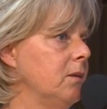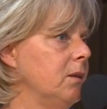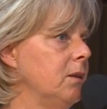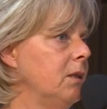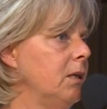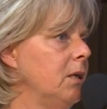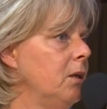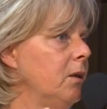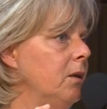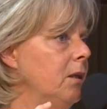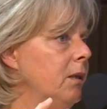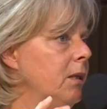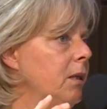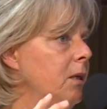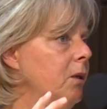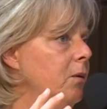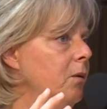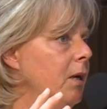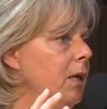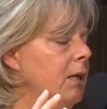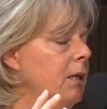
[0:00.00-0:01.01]

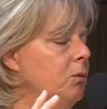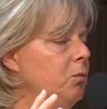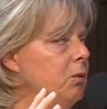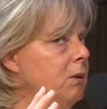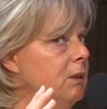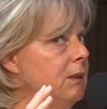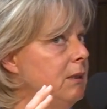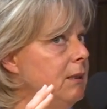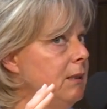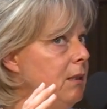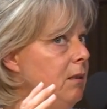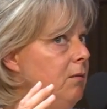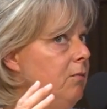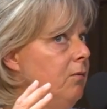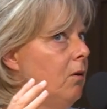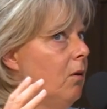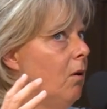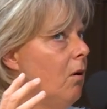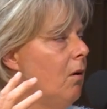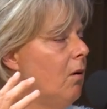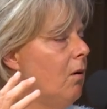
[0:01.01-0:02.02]
It was as
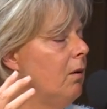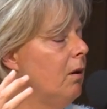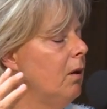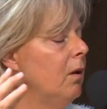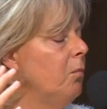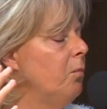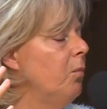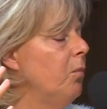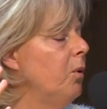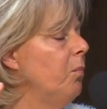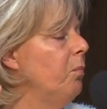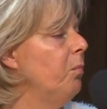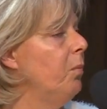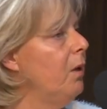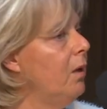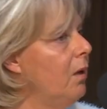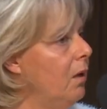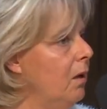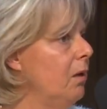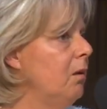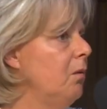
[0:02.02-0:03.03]
if God had
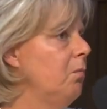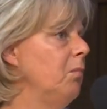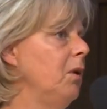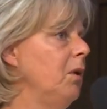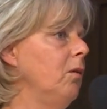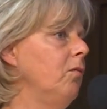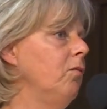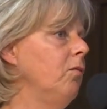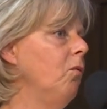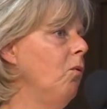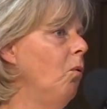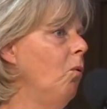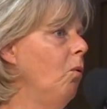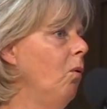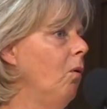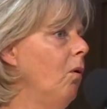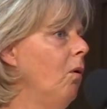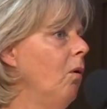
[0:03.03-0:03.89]
prepared me for